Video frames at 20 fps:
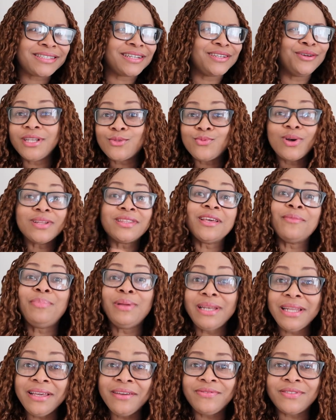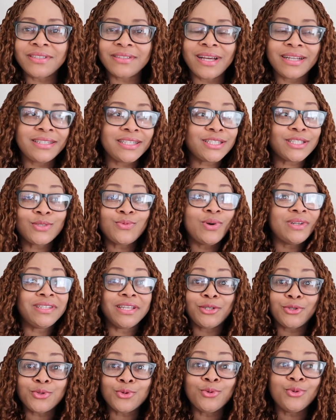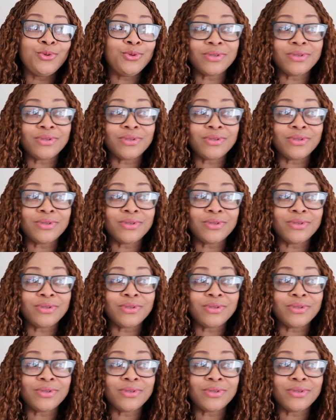This is what they believed in, and this is what they do.